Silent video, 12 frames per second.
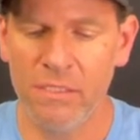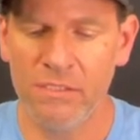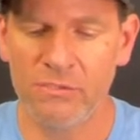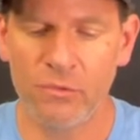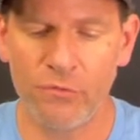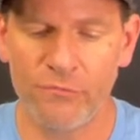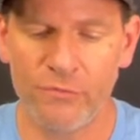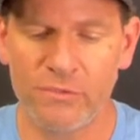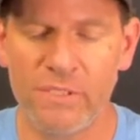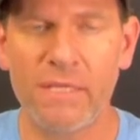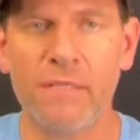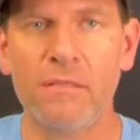So if you
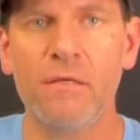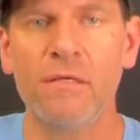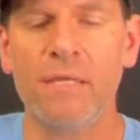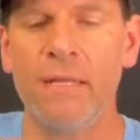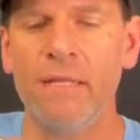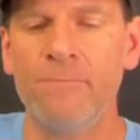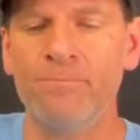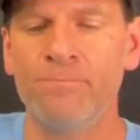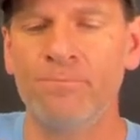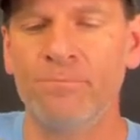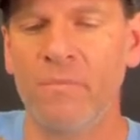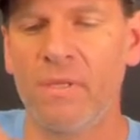take a look at it,
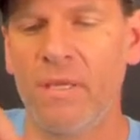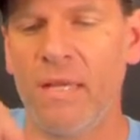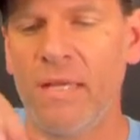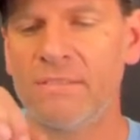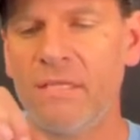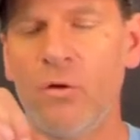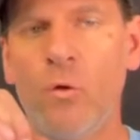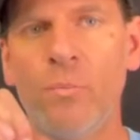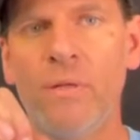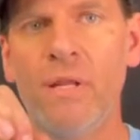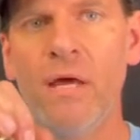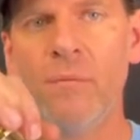as I
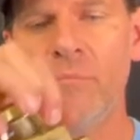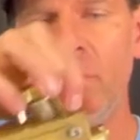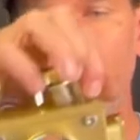open up,